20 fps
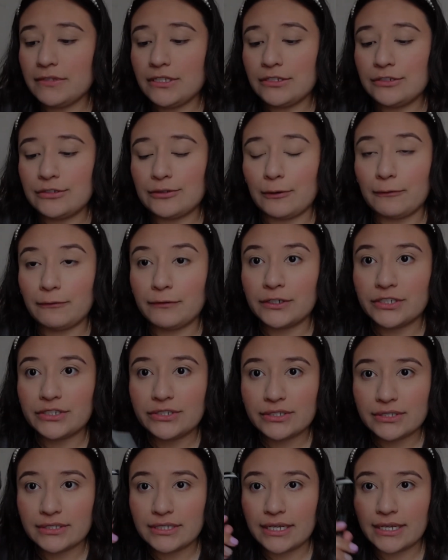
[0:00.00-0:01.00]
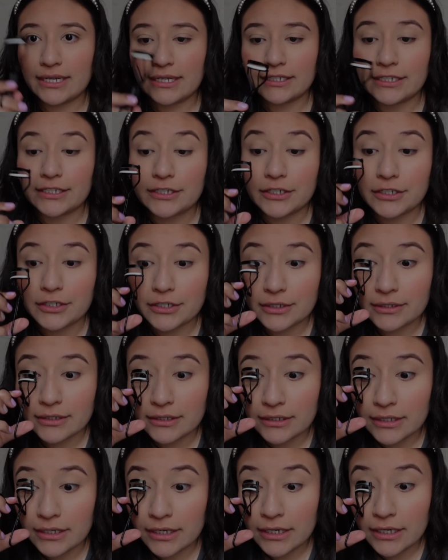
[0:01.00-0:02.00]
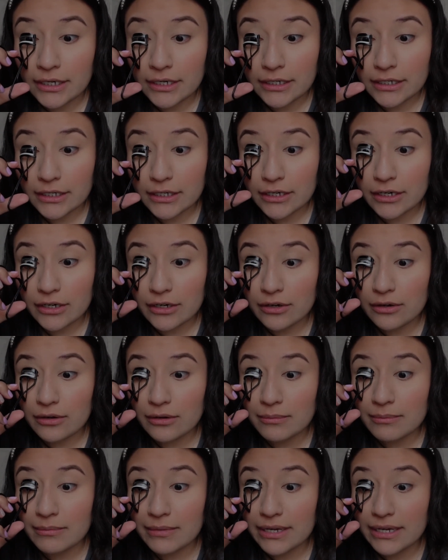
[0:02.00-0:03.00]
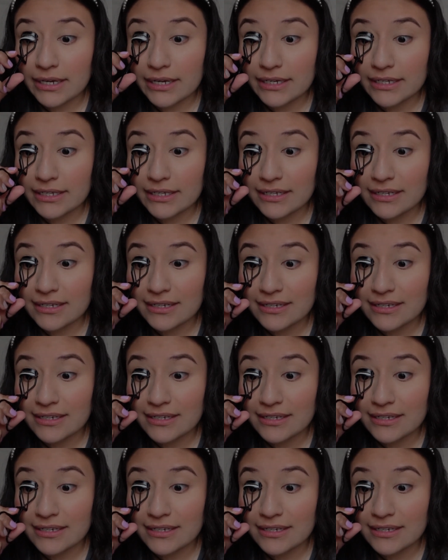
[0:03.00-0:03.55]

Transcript: So first, I'm gonna curl my